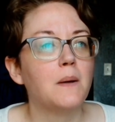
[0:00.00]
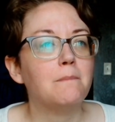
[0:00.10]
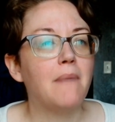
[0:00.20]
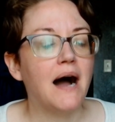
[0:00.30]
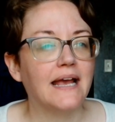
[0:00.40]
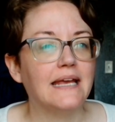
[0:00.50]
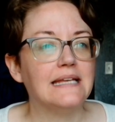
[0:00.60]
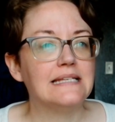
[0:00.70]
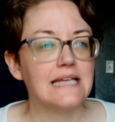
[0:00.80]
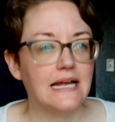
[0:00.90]
my
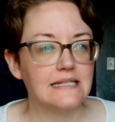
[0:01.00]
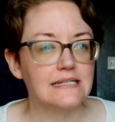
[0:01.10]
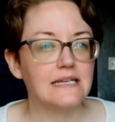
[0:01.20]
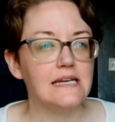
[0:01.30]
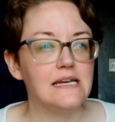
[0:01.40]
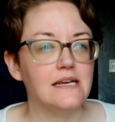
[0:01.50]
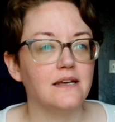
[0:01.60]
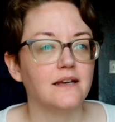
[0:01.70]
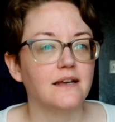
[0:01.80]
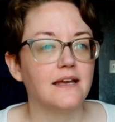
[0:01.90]

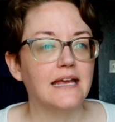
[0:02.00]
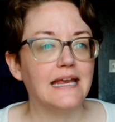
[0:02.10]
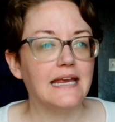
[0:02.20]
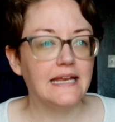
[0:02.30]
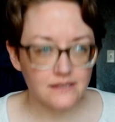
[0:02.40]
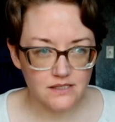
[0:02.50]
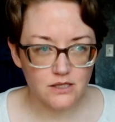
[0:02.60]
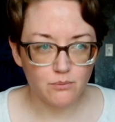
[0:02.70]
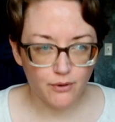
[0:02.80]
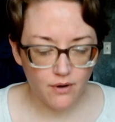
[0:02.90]
intensity is
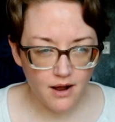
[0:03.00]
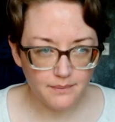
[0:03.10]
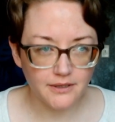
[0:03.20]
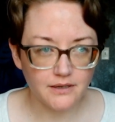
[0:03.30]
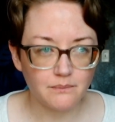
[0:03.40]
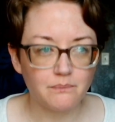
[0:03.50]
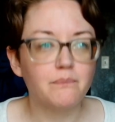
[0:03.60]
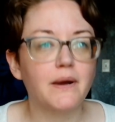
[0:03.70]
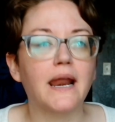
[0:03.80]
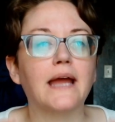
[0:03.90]
the problem,
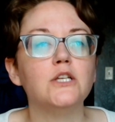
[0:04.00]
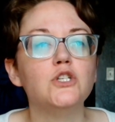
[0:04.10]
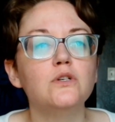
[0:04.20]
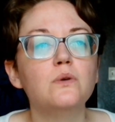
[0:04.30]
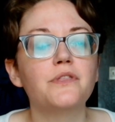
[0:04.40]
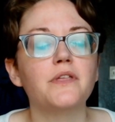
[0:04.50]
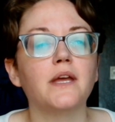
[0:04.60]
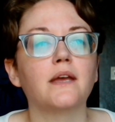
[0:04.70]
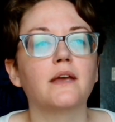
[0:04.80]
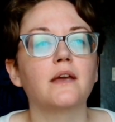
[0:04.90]
but I do
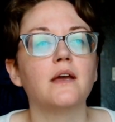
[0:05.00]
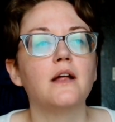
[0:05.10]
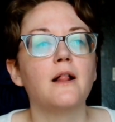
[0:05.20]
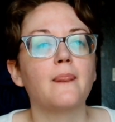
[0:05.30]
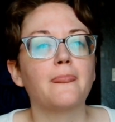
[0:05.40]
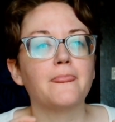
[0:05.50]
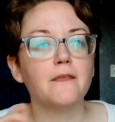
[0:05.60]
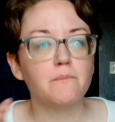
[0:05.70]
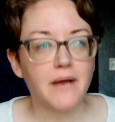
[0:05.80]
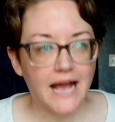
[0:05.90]
think
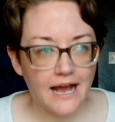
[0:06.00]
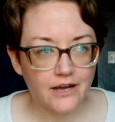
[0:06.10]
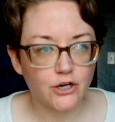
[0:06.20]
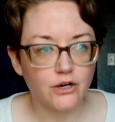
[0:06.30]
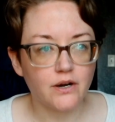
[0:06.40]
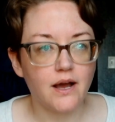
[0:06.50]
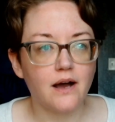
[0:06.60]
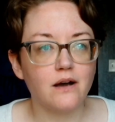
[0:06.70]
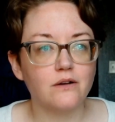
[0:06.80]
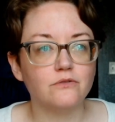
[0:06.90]
the pattern
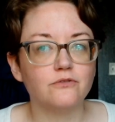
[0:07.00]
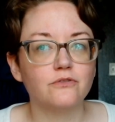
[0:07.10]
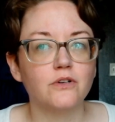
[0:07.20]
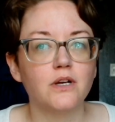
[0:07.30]
of